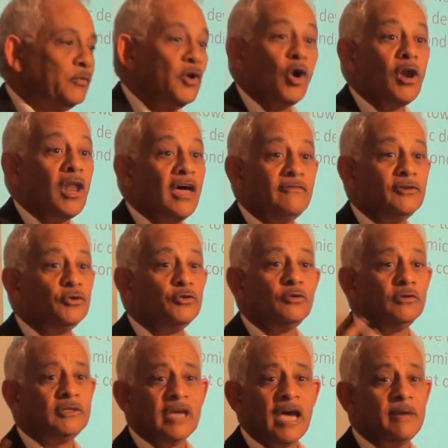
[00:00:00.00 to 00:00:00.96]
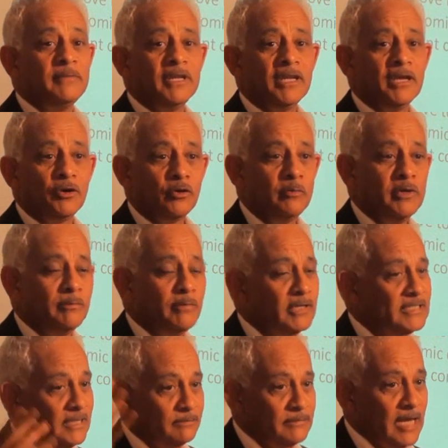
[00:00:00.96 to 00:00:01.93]
we're all having good time in Nairobi,
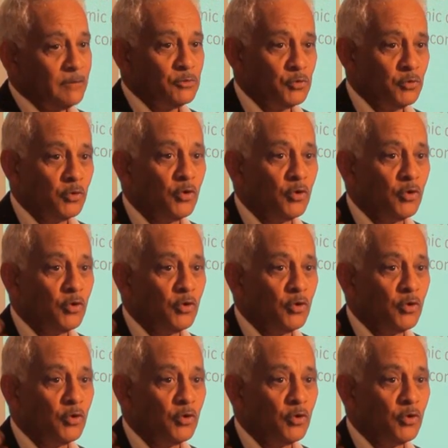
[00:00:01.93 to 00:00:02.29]
but sometimes